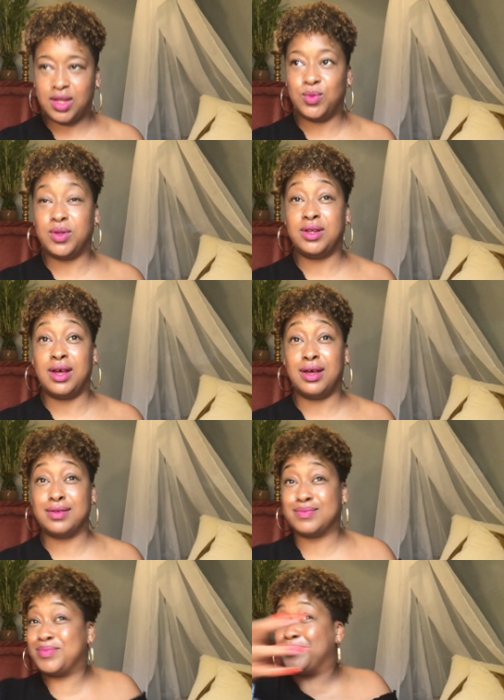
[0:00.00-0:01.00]
it would
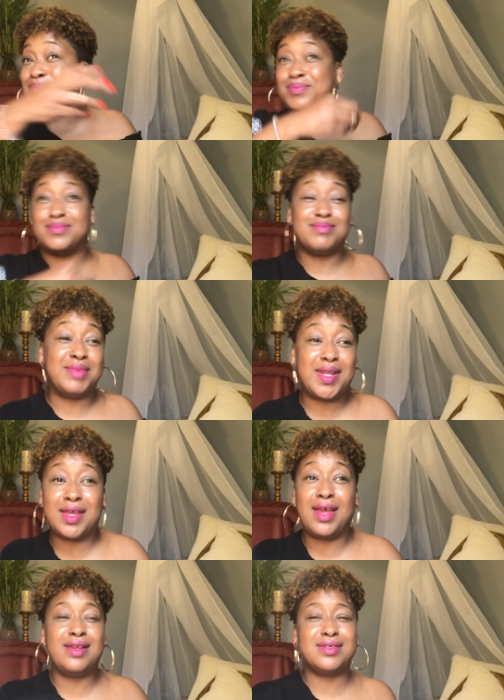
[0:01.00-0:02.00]
uh
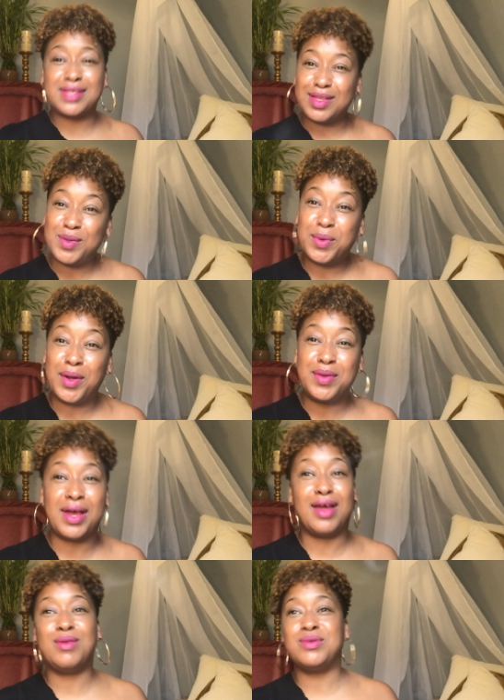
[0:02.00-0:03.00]
mitigate is that the word
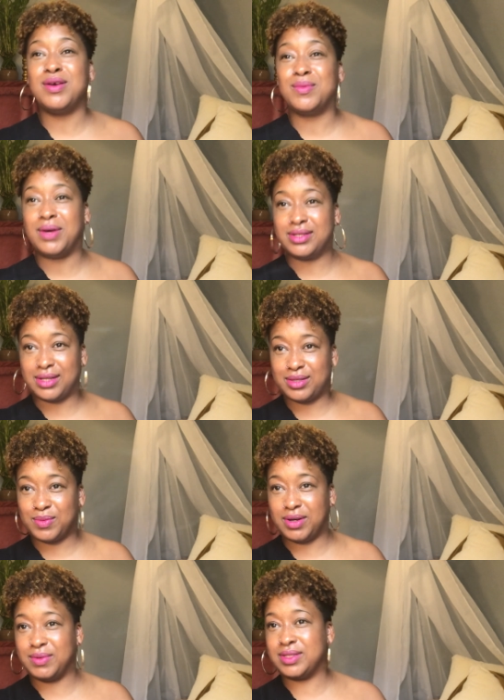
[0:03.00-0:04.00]
i don't know why is that the
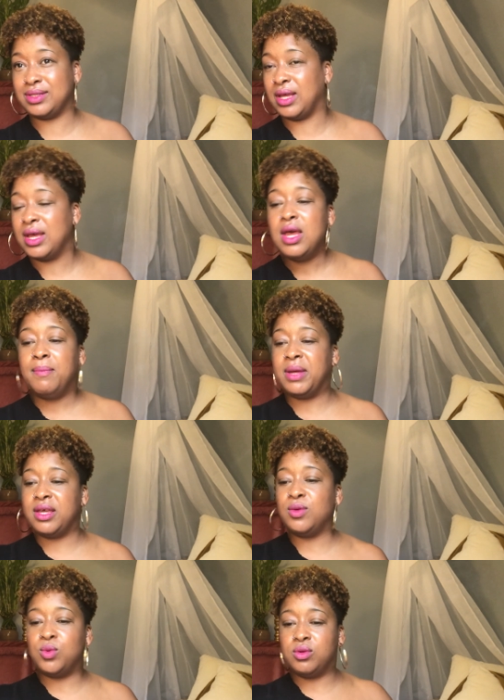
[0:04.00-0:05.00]
word i want to say
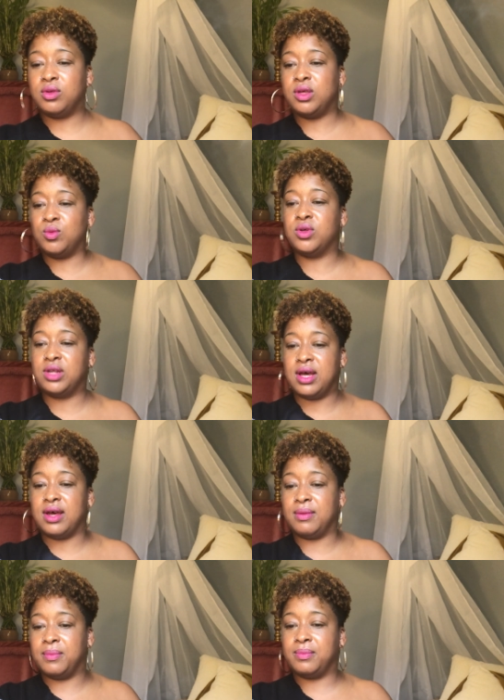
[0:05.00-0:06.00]
but it will it would
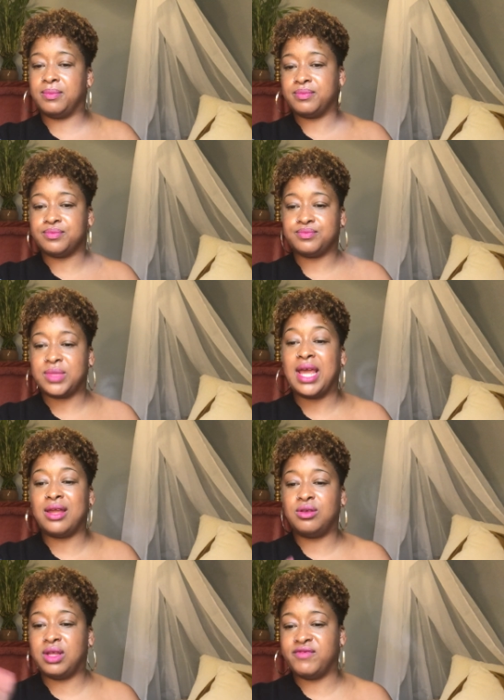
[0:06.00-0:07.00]
um
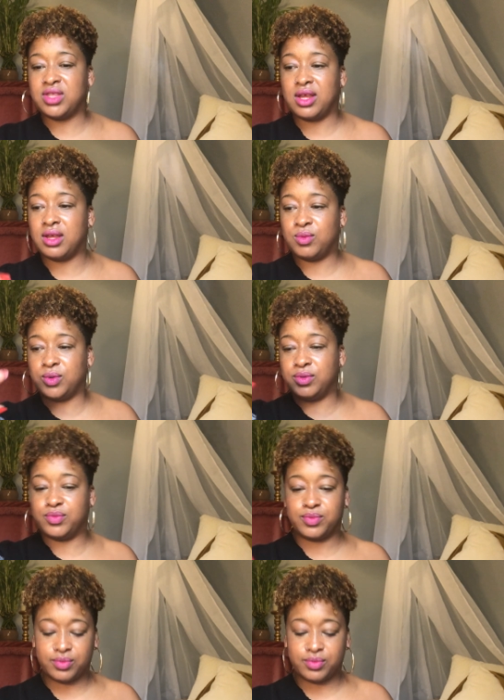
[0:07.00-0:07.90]
handle everything it would